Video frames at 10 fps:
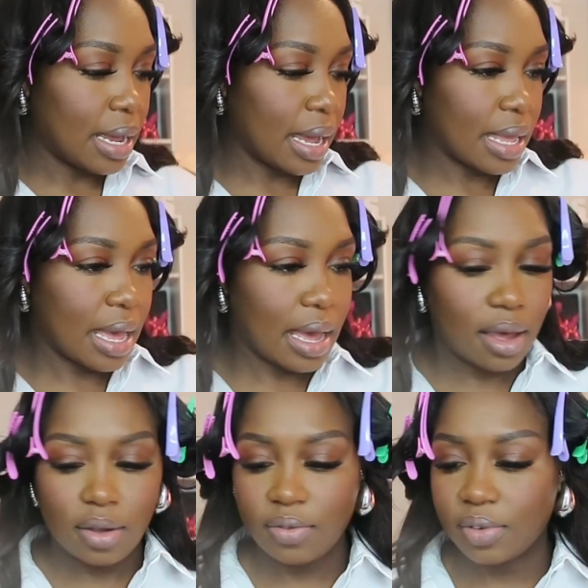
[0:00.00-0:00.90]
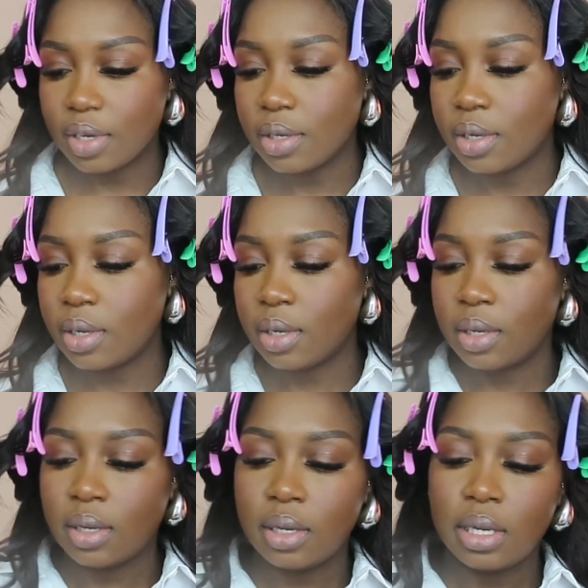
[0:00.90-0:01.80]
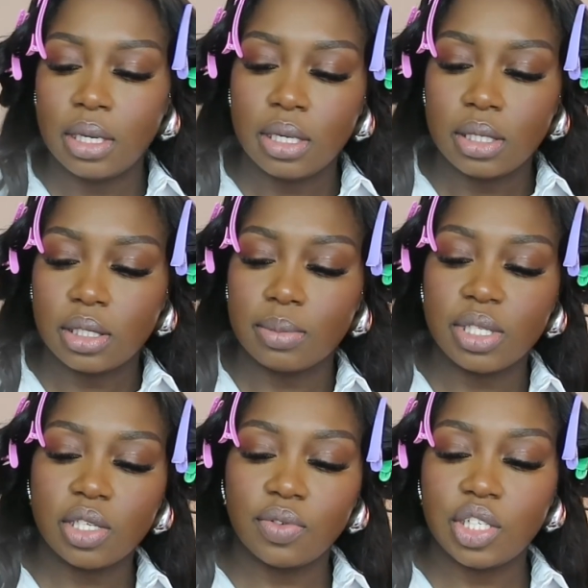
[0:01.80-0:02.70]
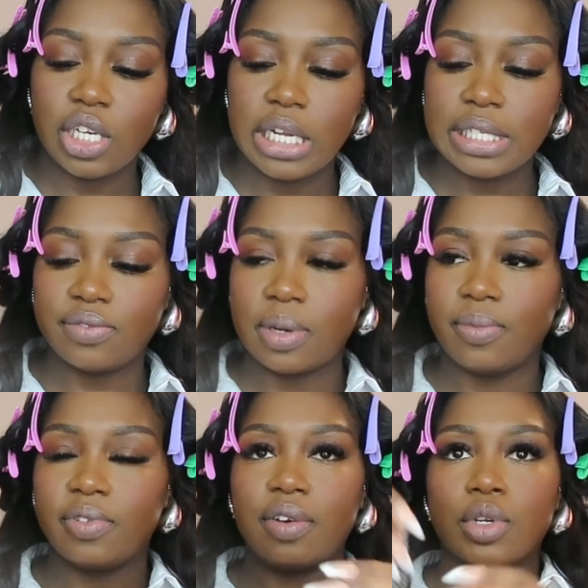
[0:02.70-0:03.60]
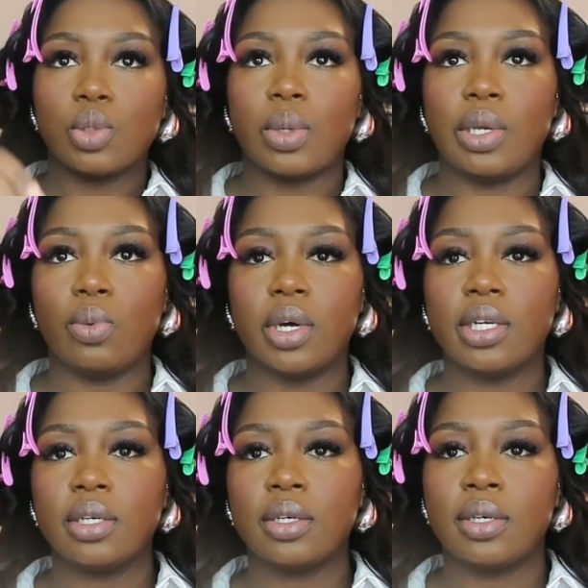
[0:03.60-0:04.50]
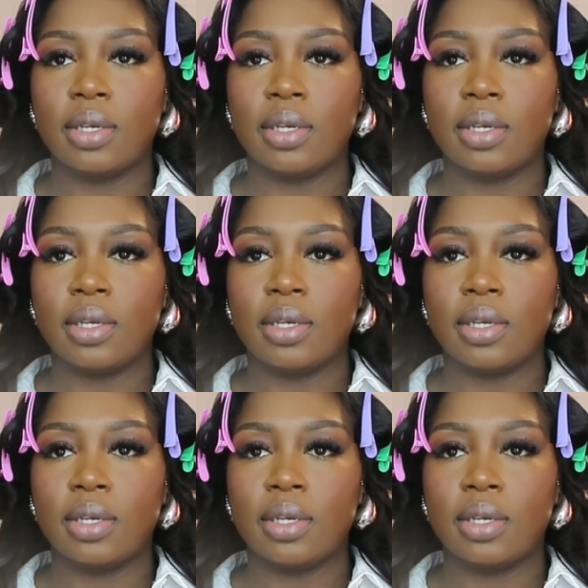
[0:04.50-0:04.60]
I have some silver chains from Forever 21.